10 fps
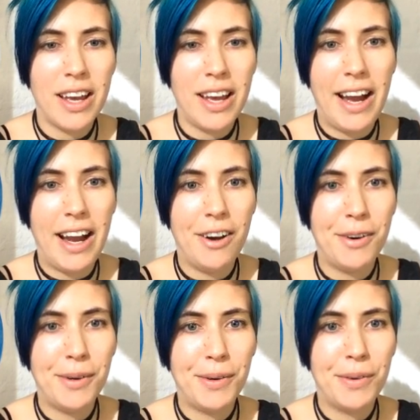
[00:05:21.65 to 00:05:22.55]

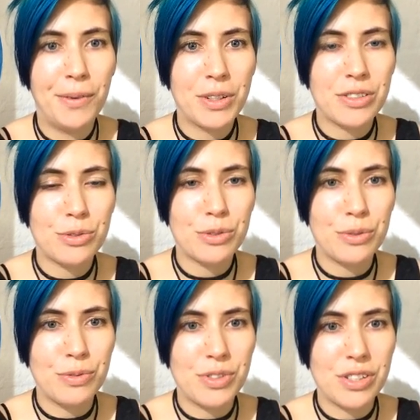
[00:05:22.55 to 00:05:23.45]
how what sorts
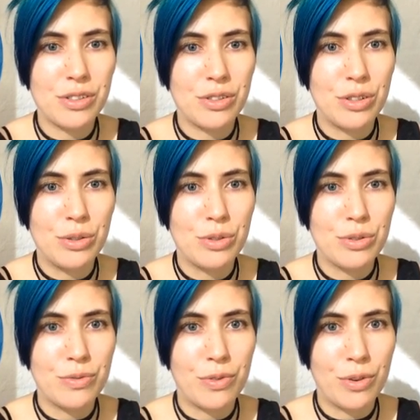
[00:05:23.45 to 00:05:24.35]
of resistors to
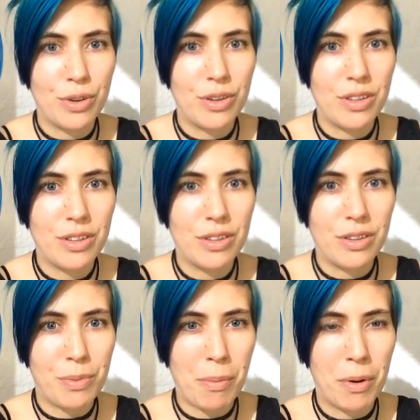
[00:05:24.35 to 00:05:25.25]
use for
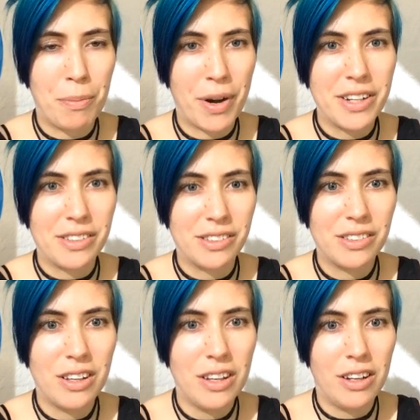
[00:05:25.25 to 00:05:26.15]
the proper brightness